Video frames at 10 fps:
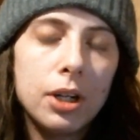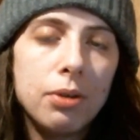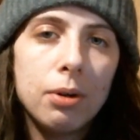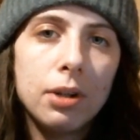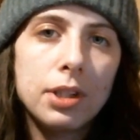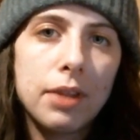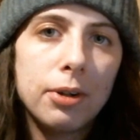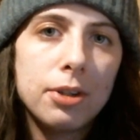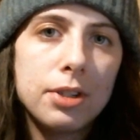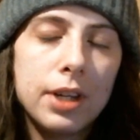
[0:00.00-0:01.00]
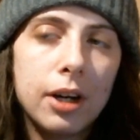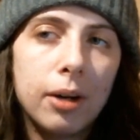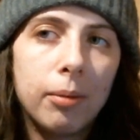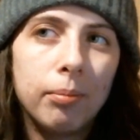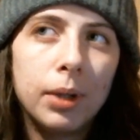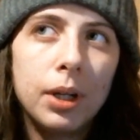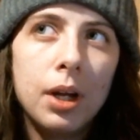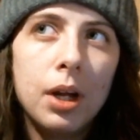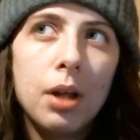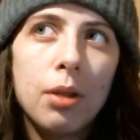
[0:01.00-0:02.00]
You notice that there's the
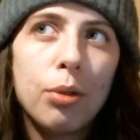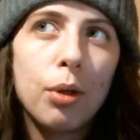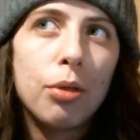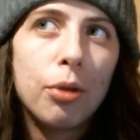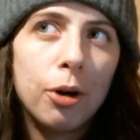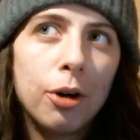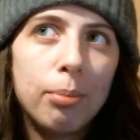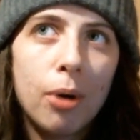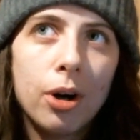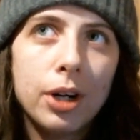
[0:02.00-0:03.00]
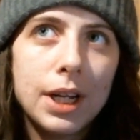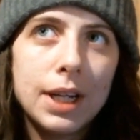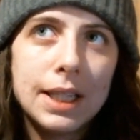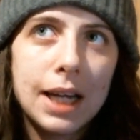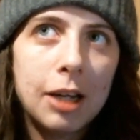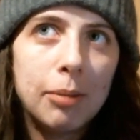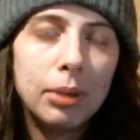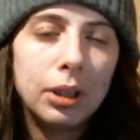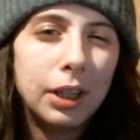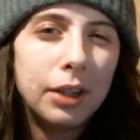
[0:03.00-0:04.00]
third party type
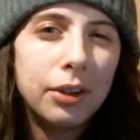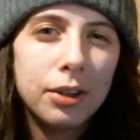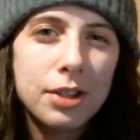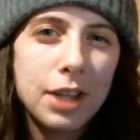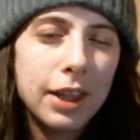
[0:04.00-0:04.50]
lenders.